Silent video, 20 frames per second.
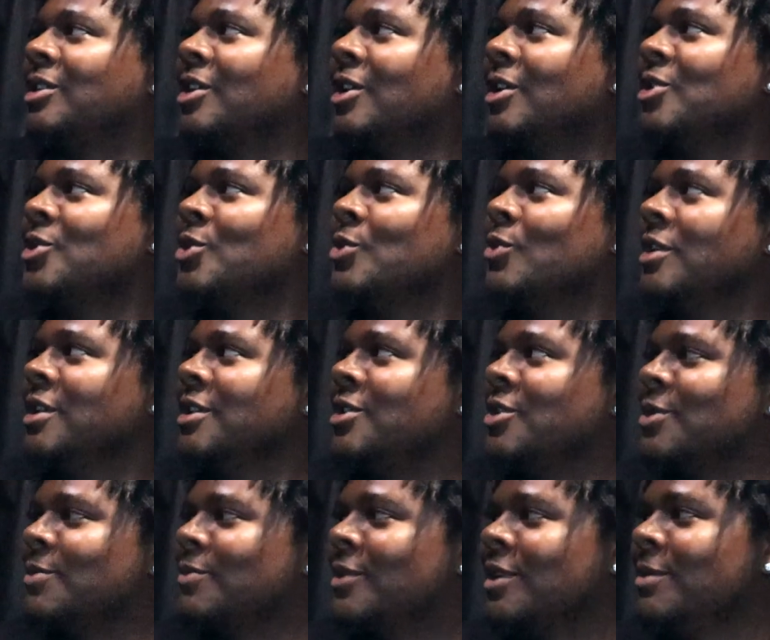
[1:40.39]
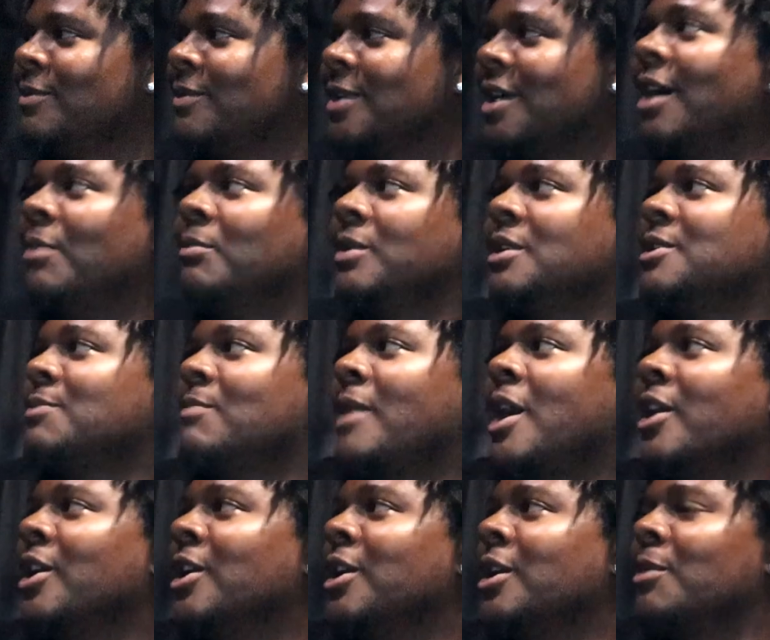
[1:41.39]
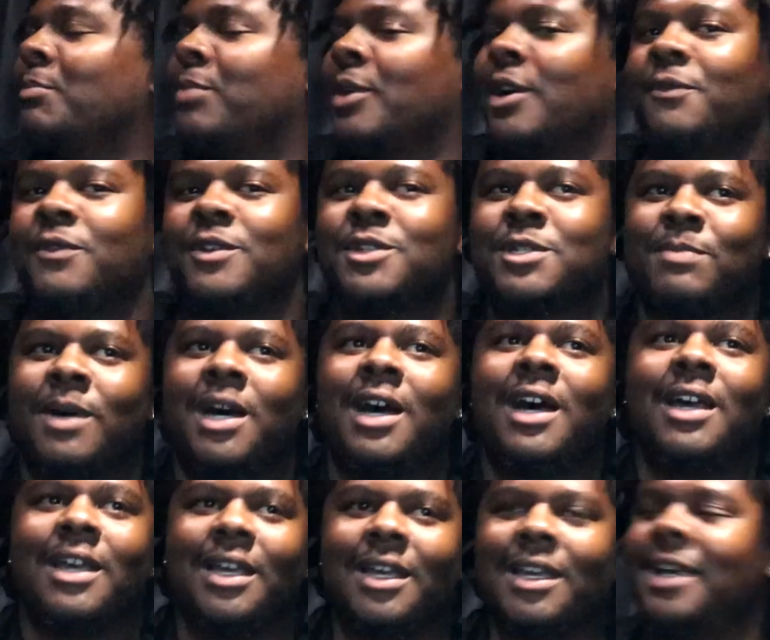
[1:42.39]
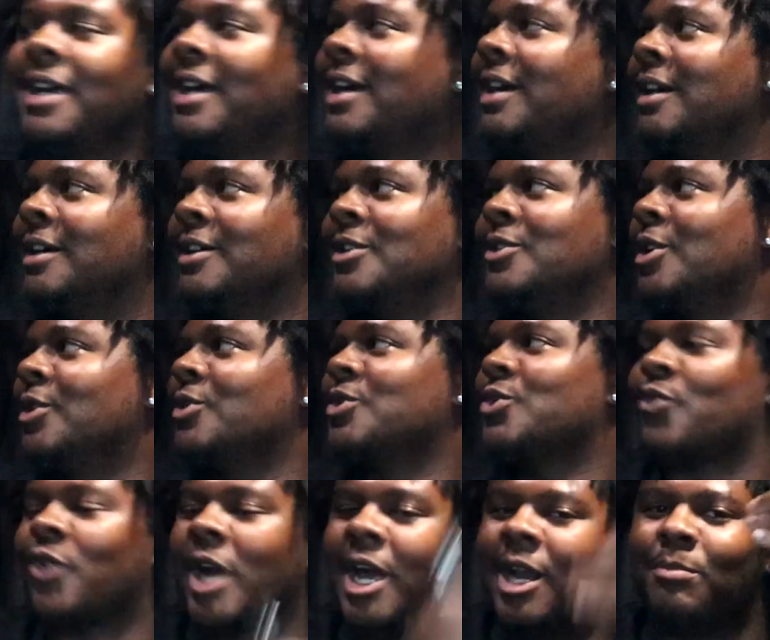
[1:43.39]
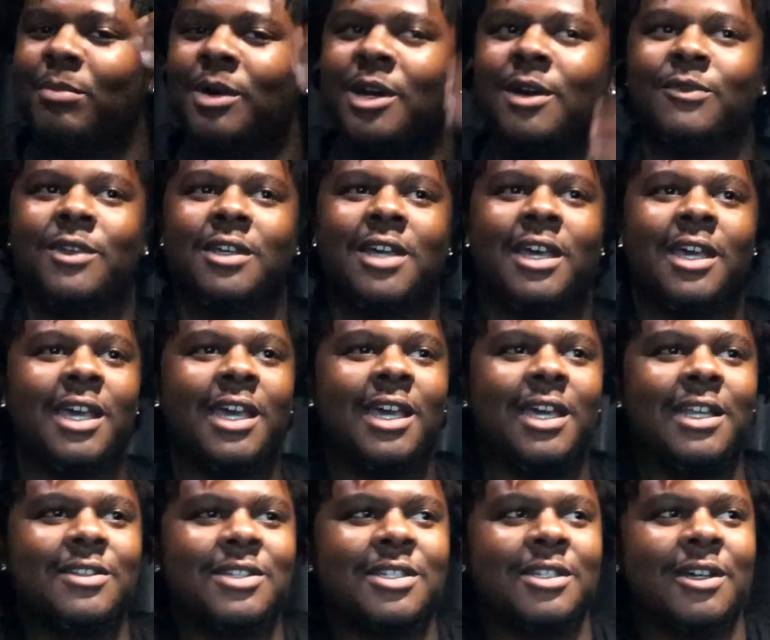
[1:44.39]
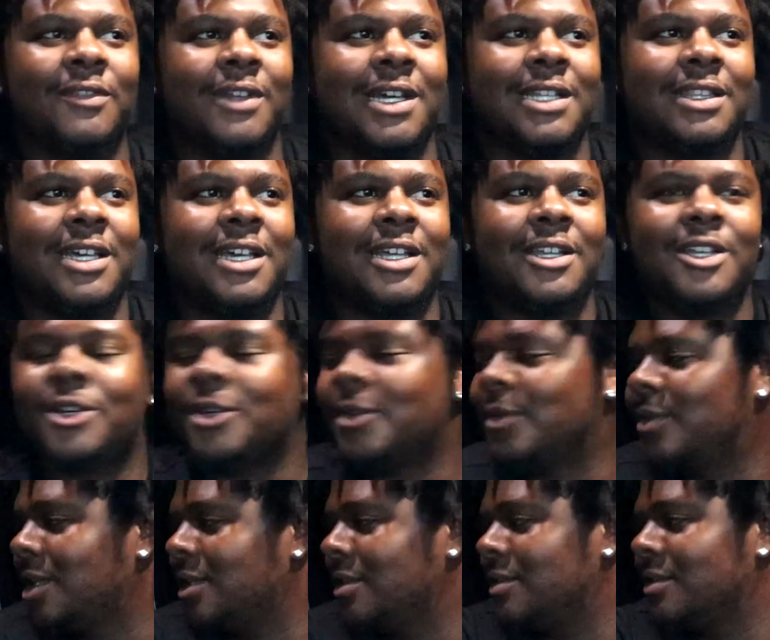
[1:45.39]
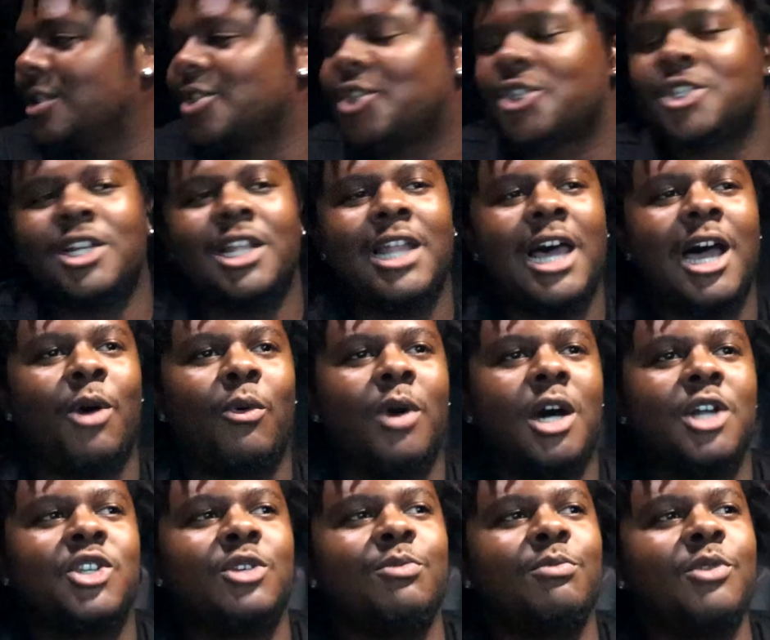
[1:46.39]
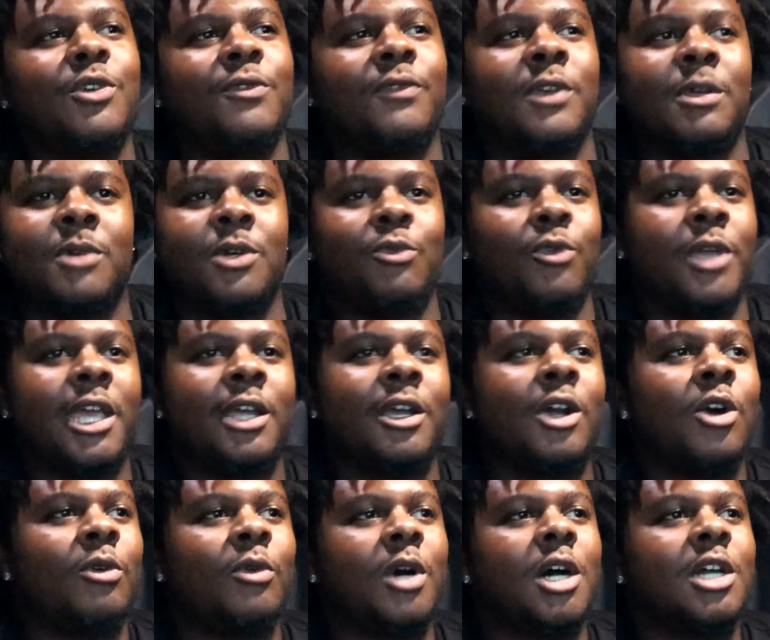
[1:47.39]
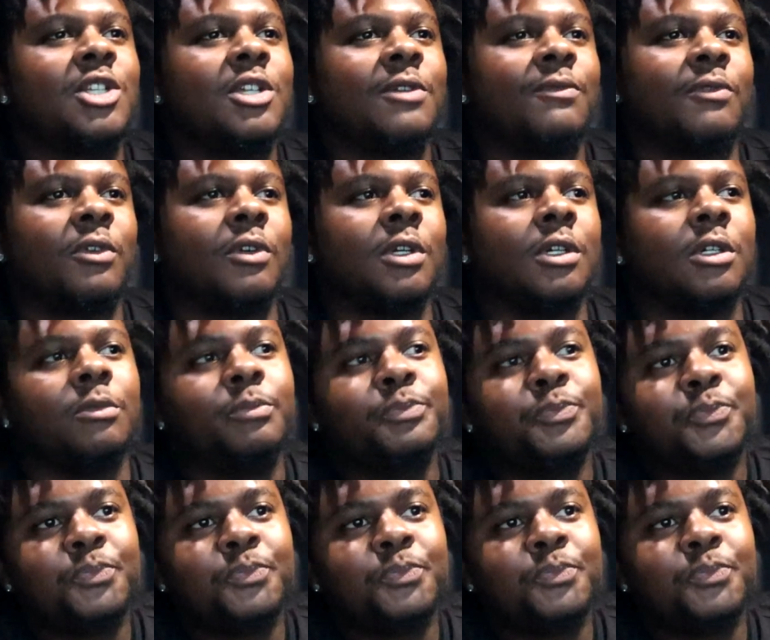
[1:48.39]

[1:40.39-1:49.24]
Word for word: only 32 inches, bro. But I mean, it's mounted it look big, though. Yeah, you know, it's right above your head and stuff like that. Yo, let's chill out, watch a movie, but we ain't gonna watch it for real.